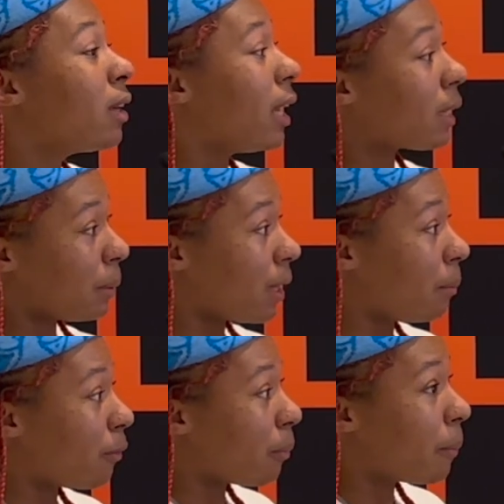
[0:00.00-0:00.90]
It could be
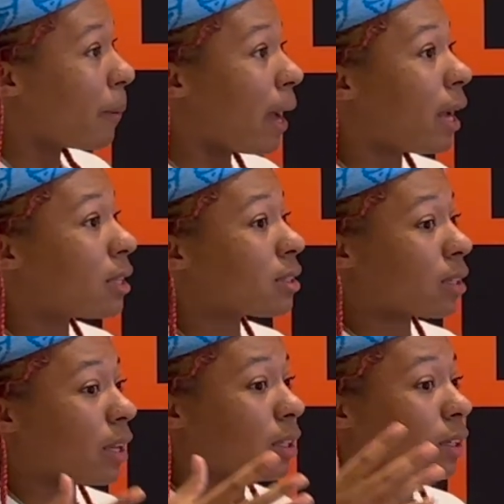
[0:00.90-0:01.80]
coming from a past
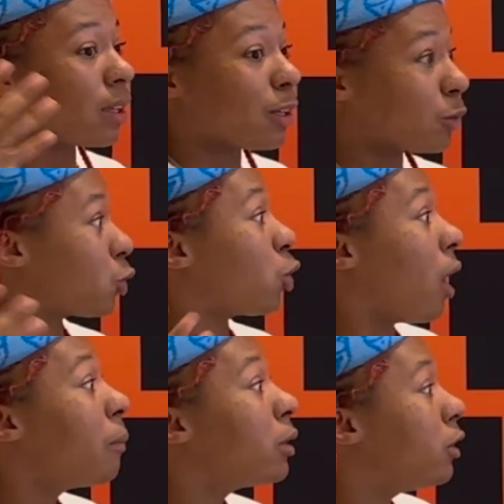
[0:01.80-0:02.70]
like. True
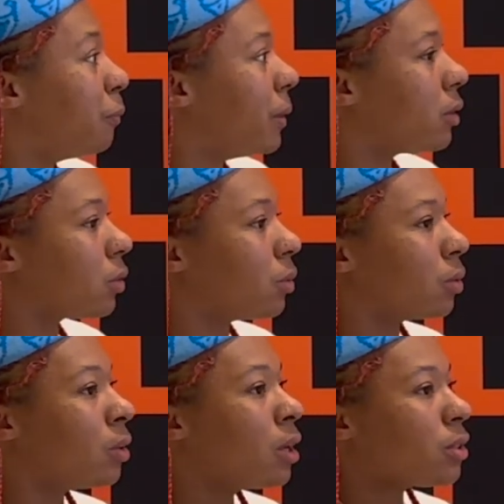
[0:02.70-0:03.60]
trauma you've been
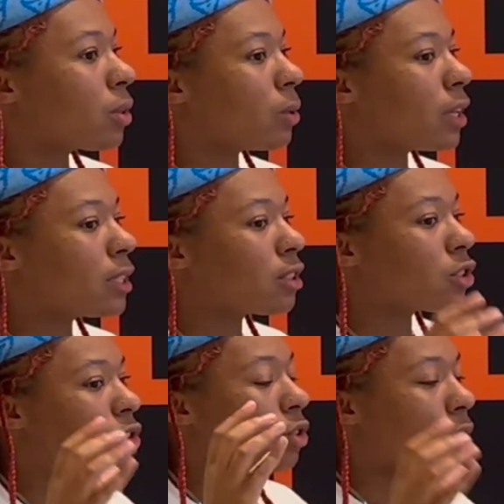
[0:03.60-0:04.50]
through. So it's
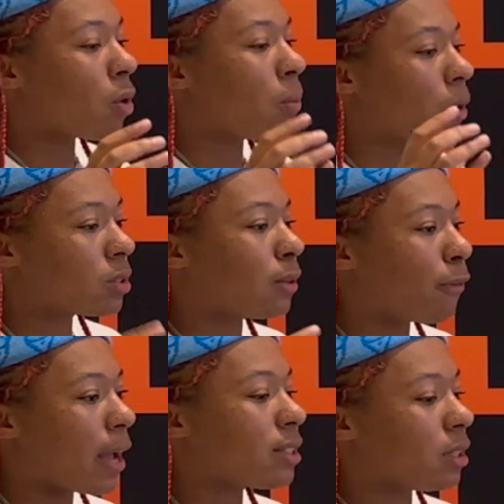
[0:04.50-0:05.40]
so
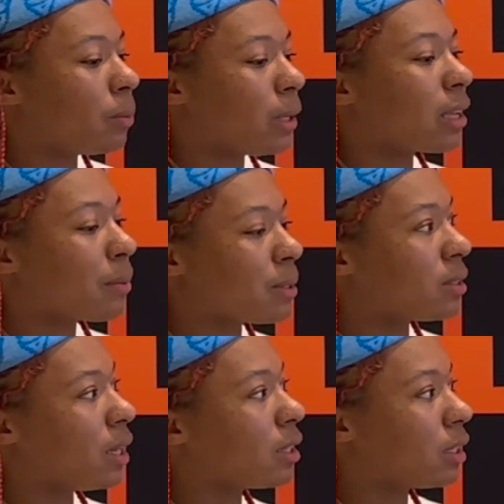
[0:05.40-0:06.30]
multifaceted when it comes to
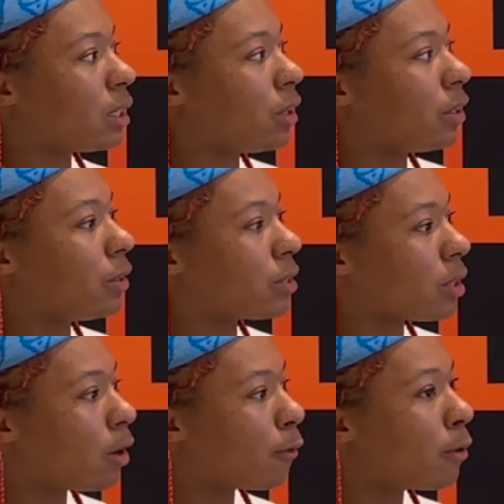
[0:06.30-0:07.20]
taking care of
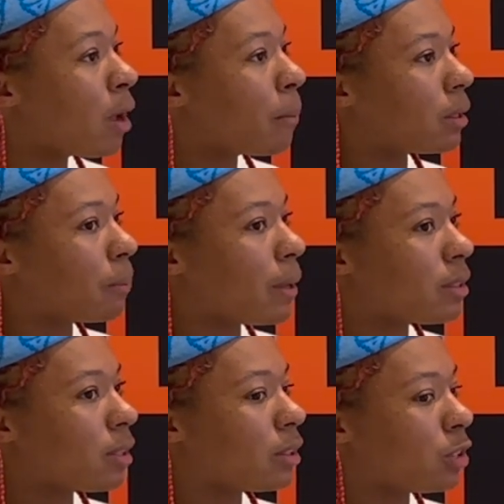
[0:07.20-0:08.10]
yourself. But the
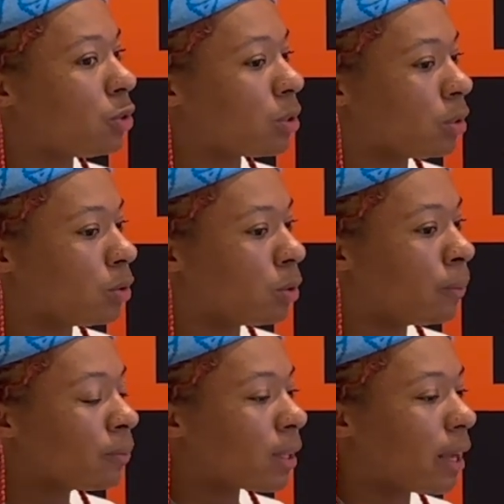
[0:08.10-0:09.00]
best thing that you can do,
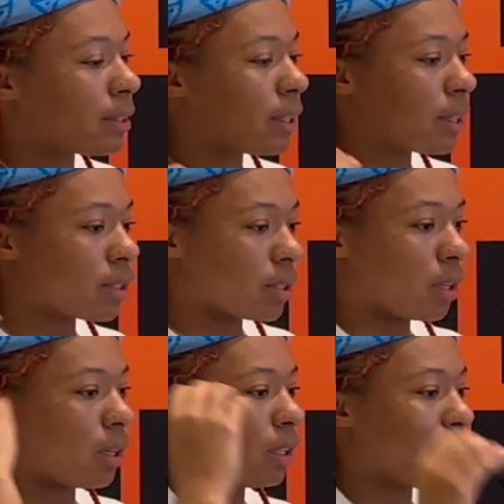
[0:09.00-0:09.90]
I think it's
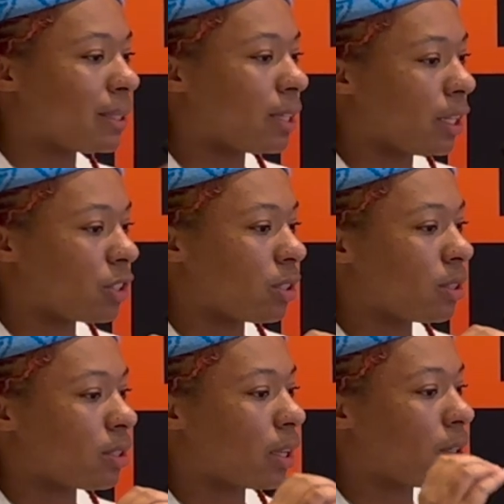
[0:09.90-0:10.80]
uh,
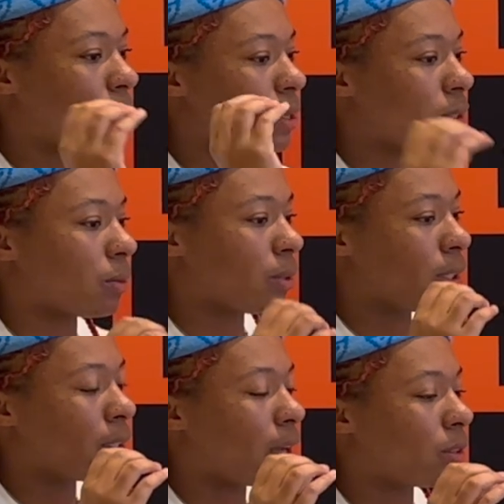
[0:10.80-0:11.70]
Lamentations. I know it's
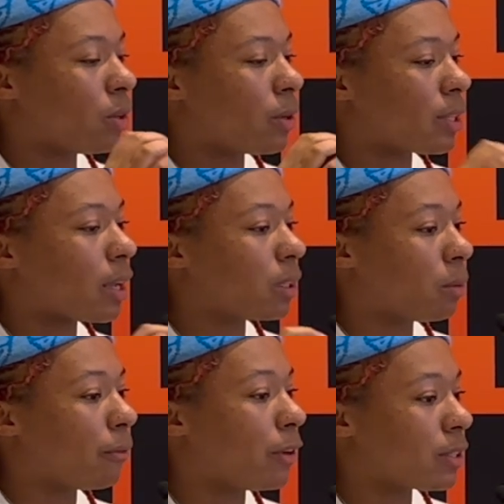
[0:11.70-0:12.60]
three. I don't know exactly
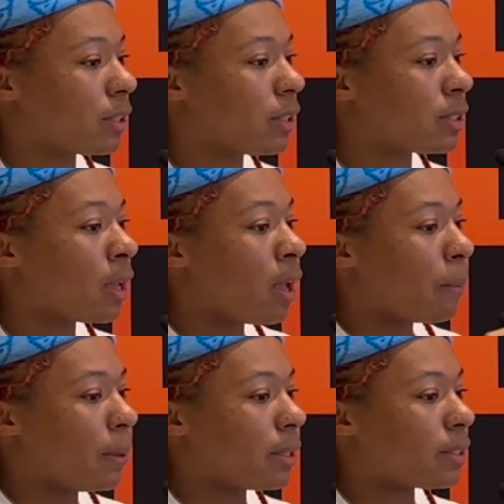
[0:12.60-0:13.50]
what verse it is,
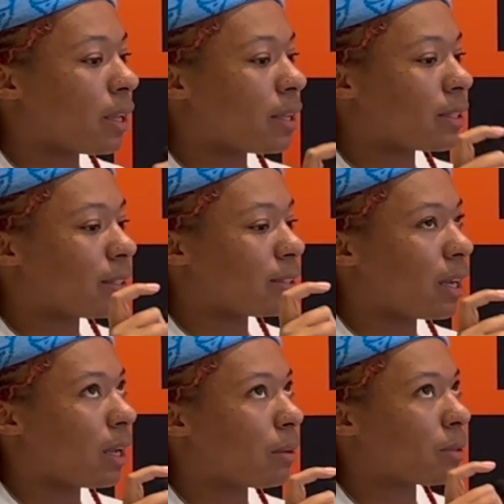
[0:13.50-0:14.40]
but it says, In
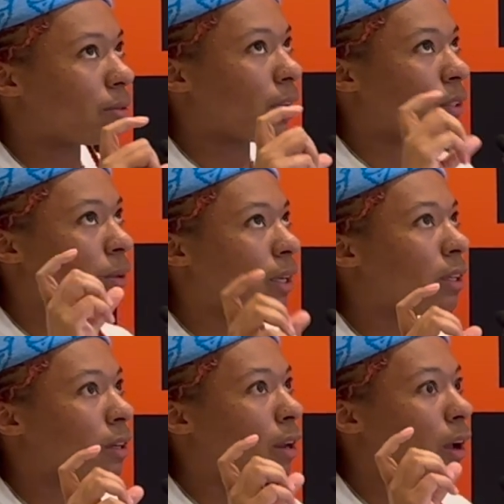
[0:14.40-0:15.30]
times of like
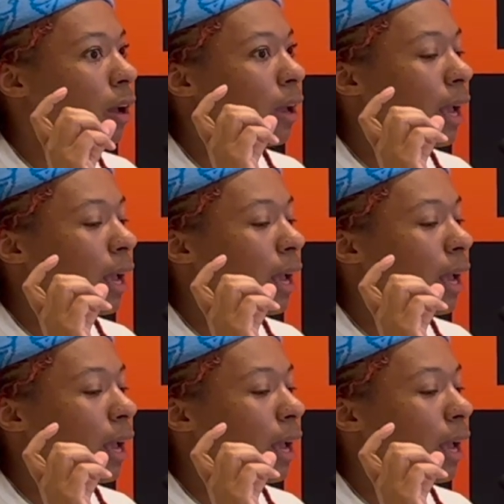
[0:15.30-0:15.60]
great uh,